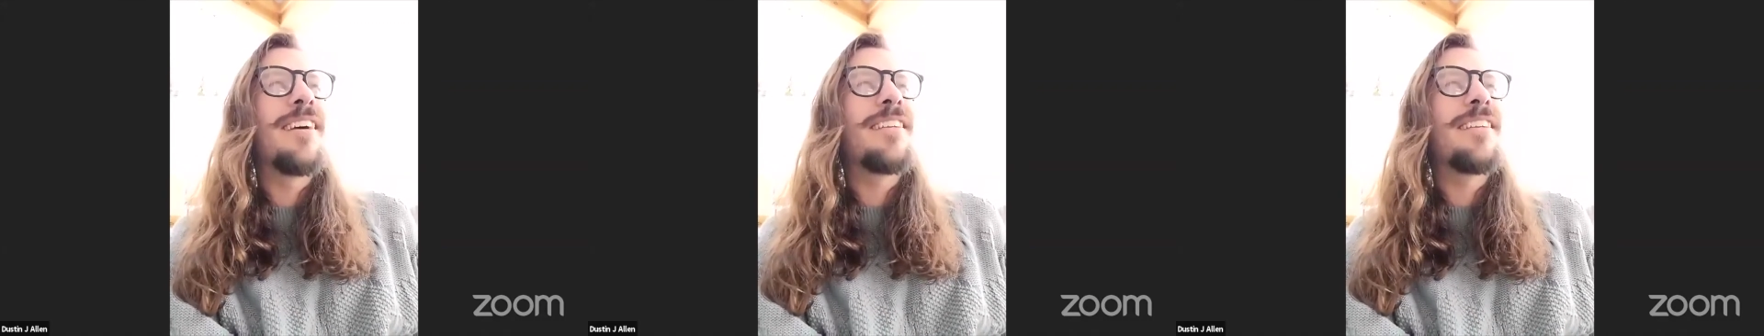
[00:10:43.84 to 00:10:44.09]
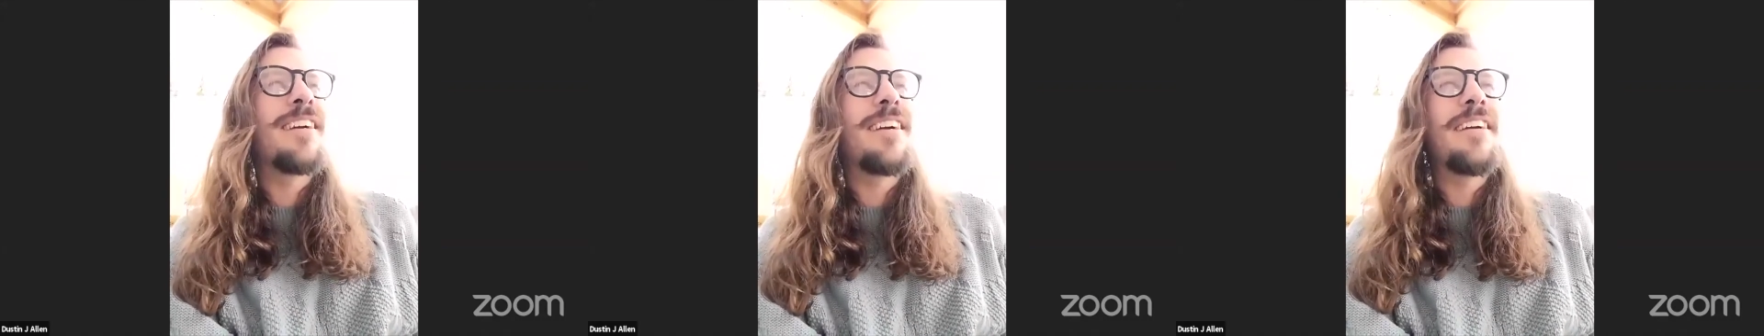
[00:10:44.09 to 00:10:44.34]
I
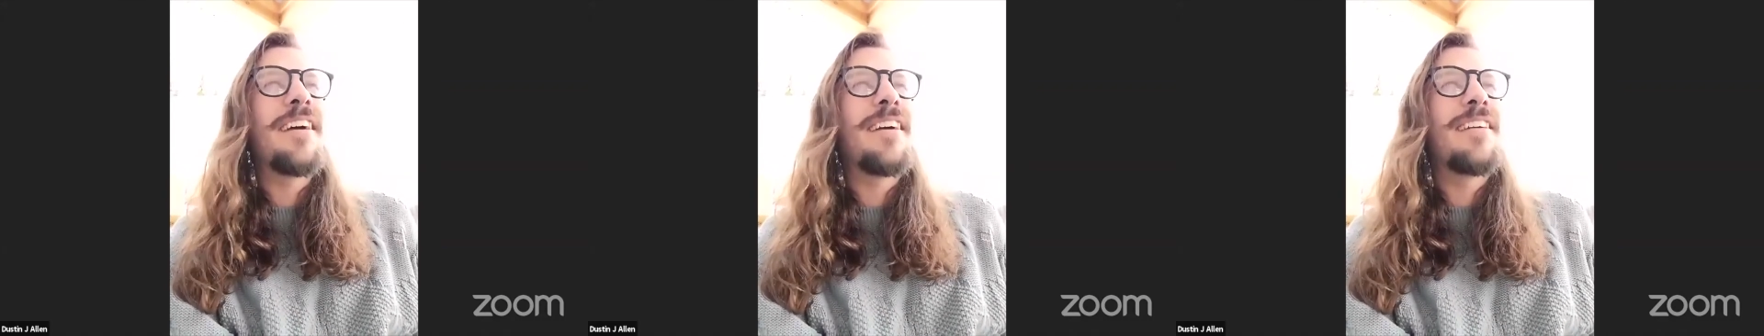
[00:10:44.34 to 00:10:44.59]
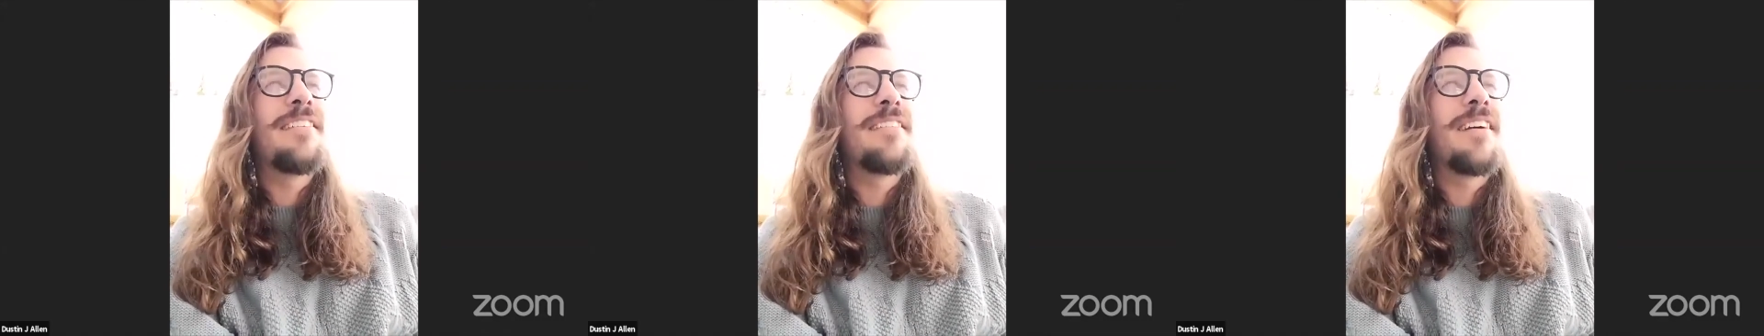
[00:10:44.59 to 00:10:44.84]
think
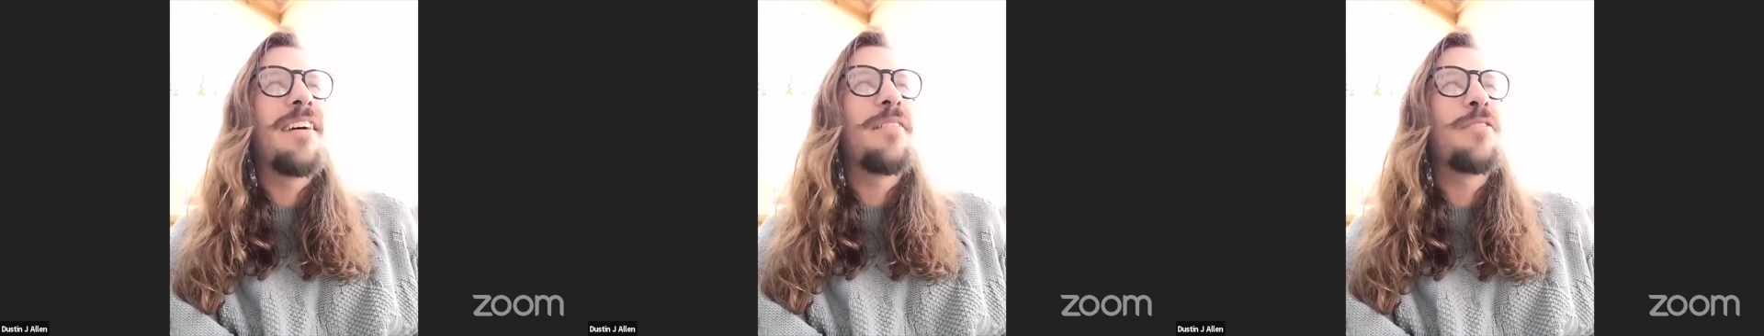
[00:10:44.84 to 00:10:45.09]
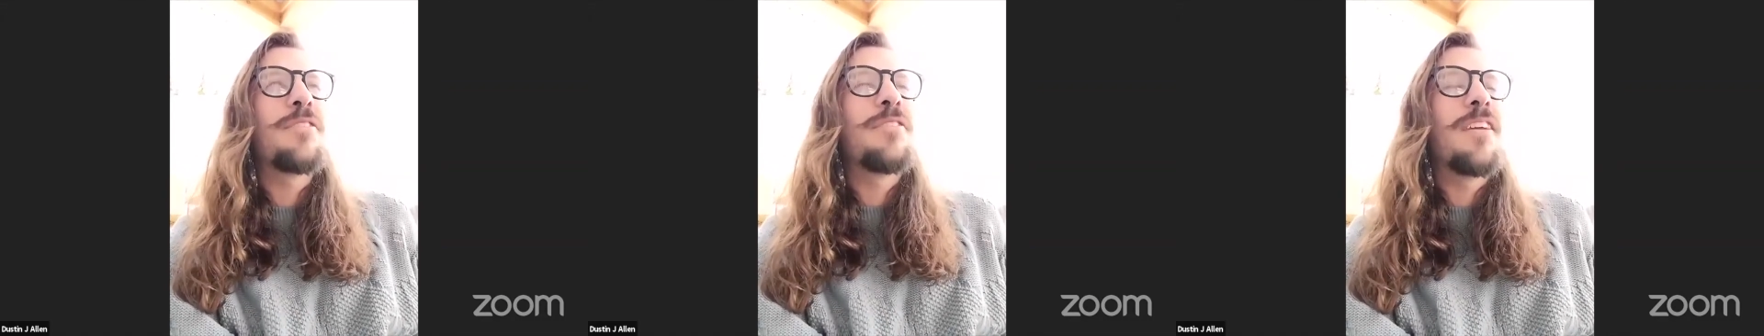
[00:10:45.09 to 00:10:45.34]
I
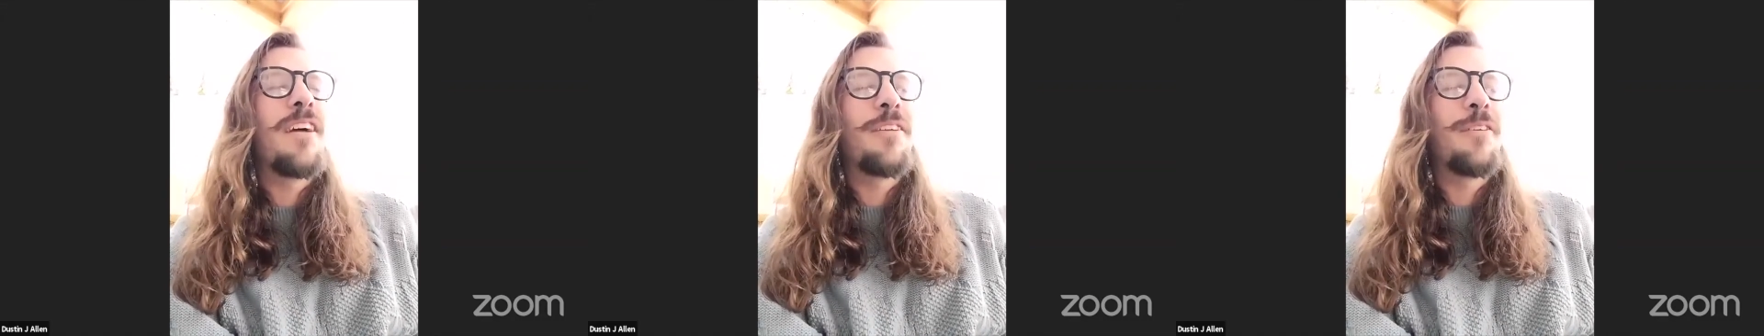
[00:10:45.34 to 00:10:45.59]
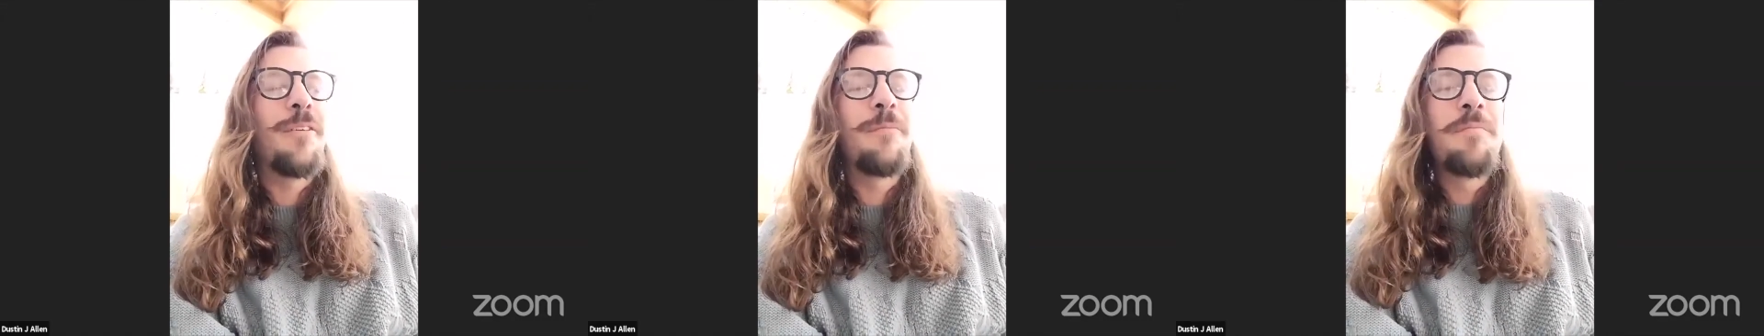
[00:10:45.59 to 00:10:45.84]
was, I
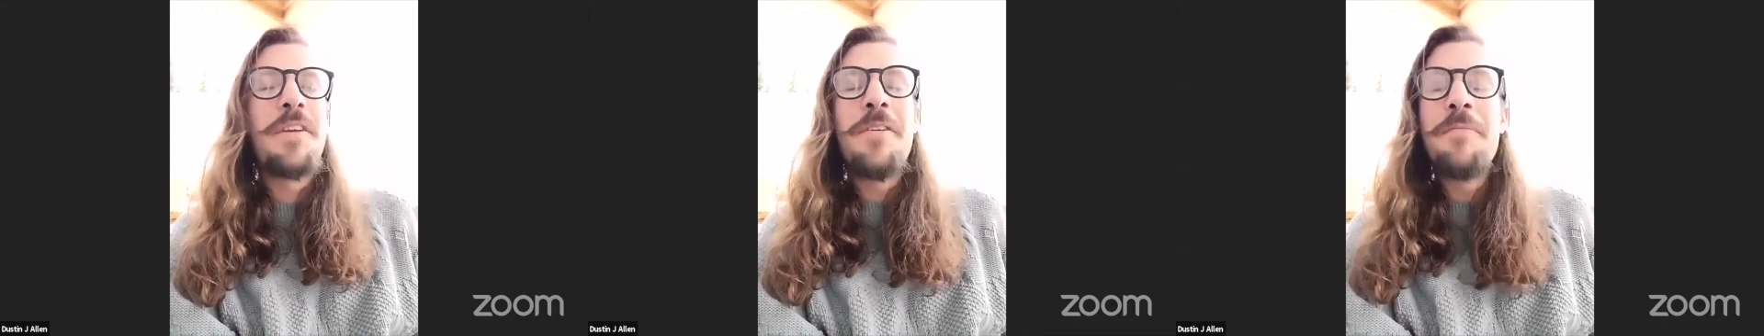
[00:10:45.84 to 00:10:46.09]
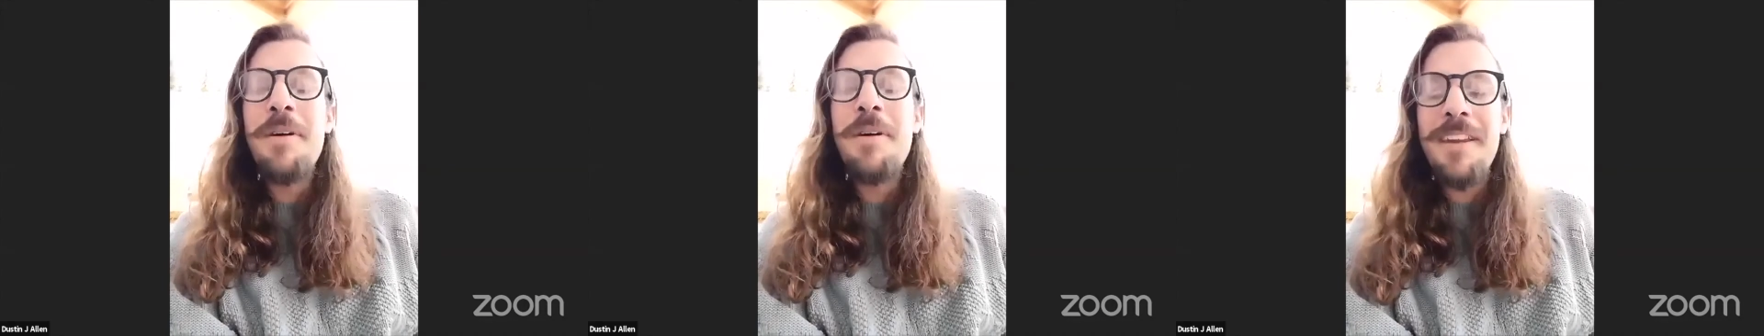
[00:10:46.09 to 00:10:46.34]
don't know.
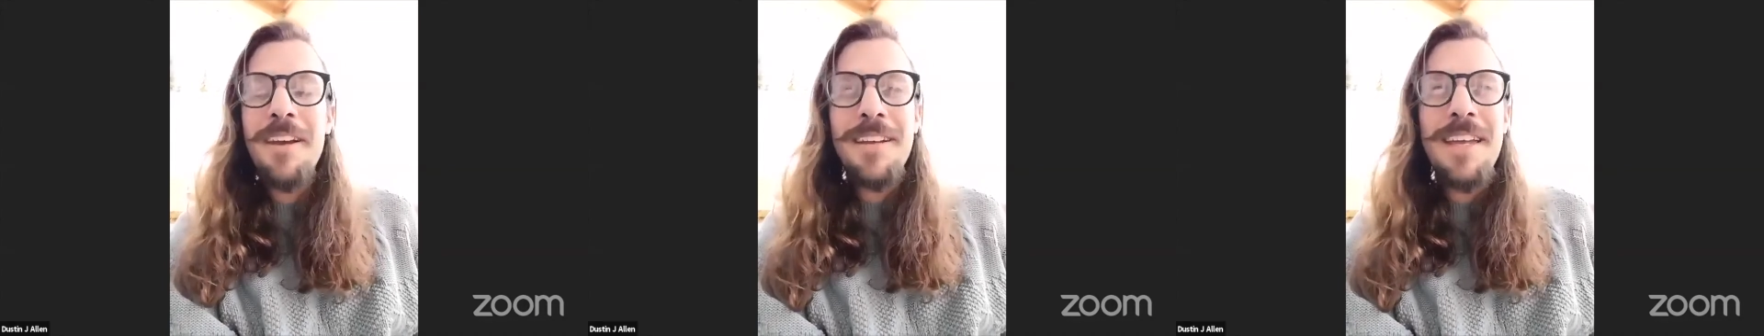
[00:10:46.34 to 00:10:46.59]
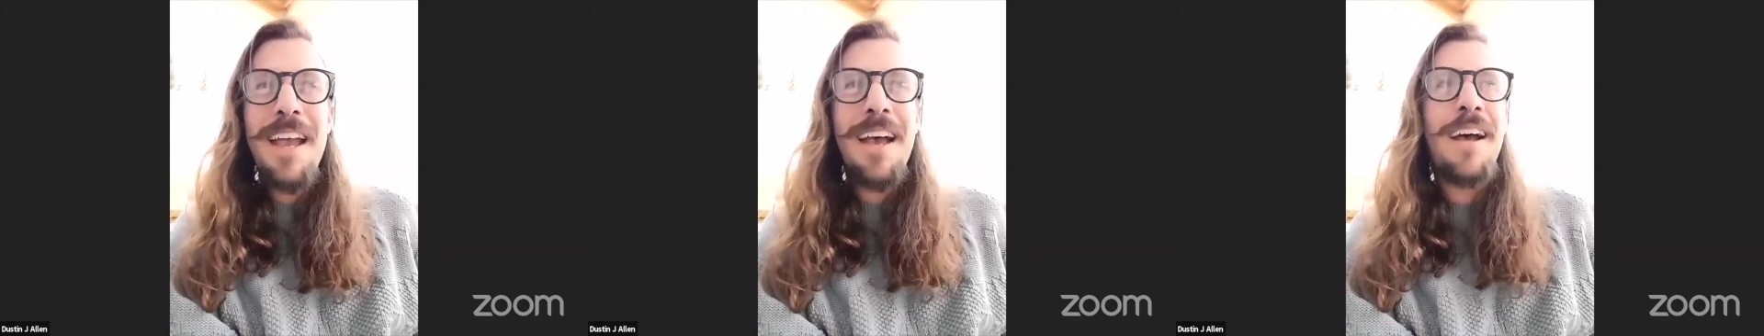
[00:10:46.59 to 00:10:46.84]

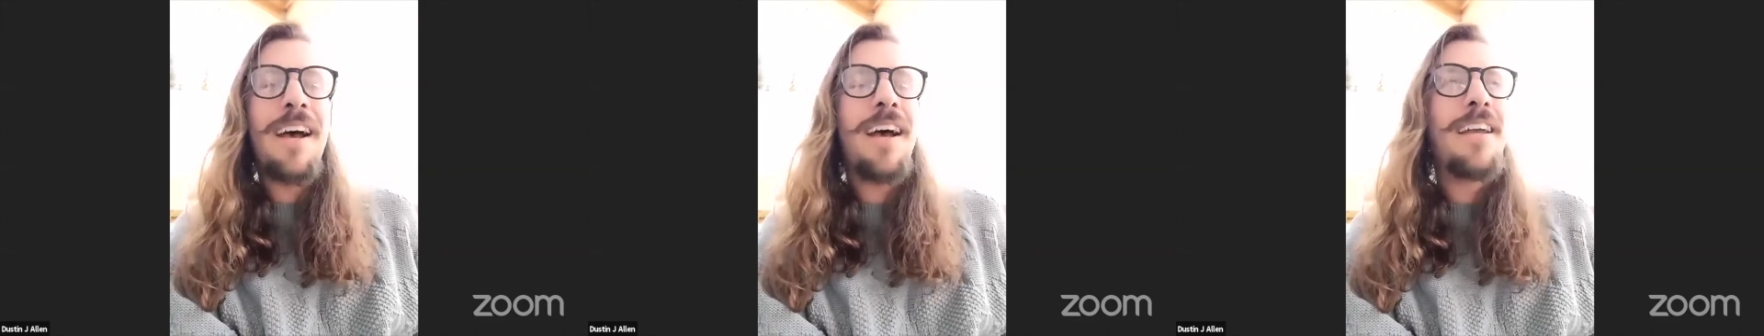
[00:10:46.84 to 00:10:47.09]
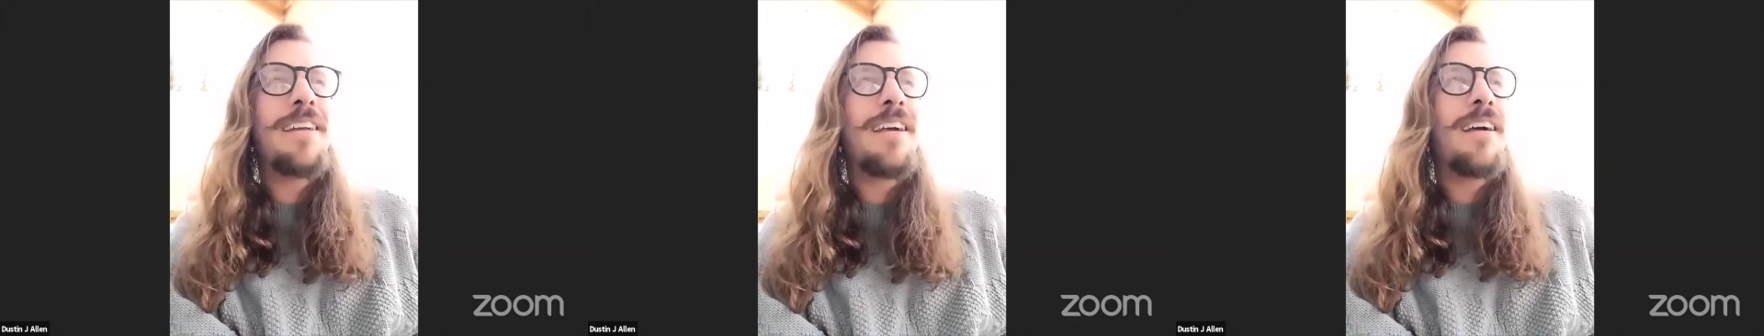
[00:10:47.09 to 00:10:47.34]
But yeah,
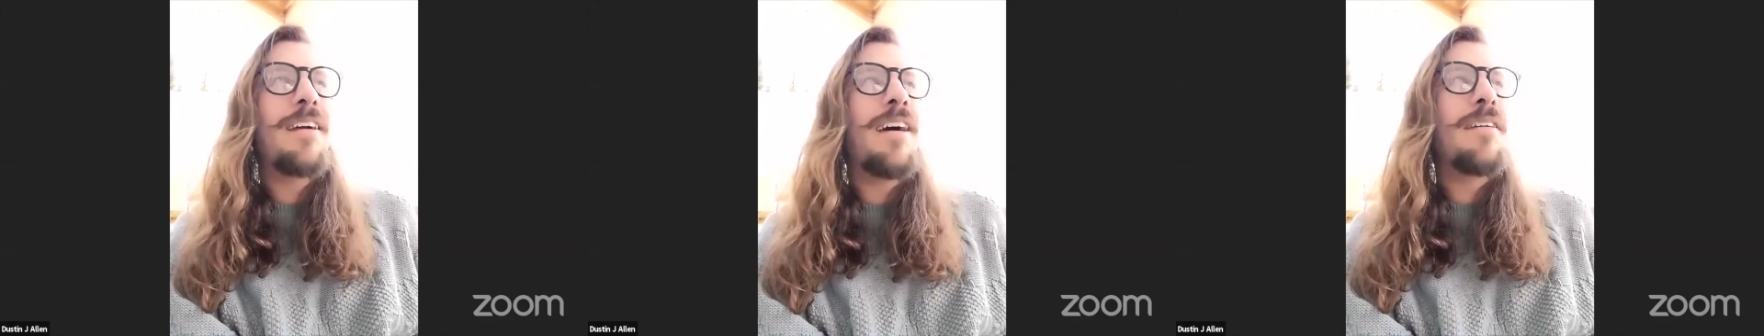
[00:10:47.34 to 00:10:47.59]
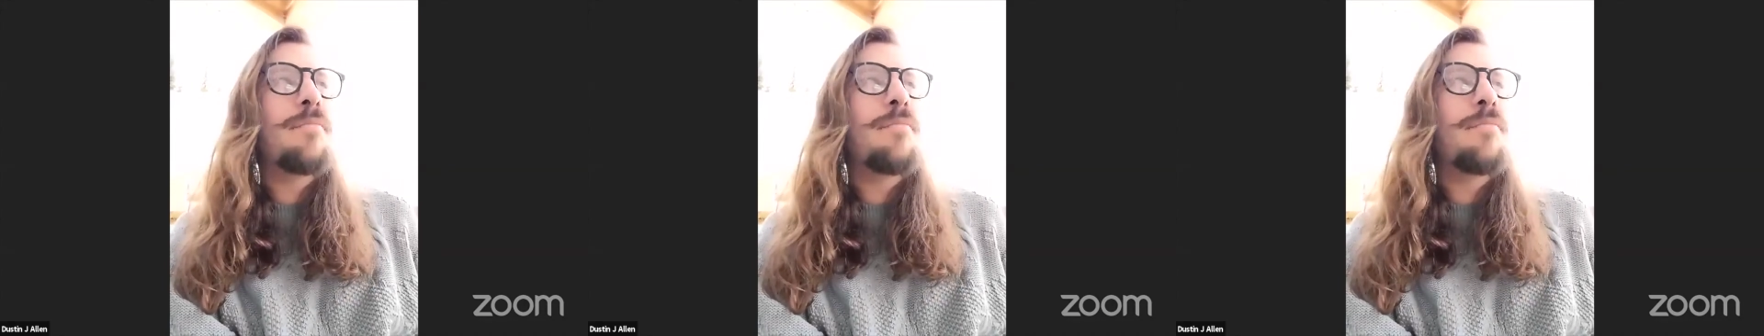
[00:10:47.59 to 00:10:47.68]
I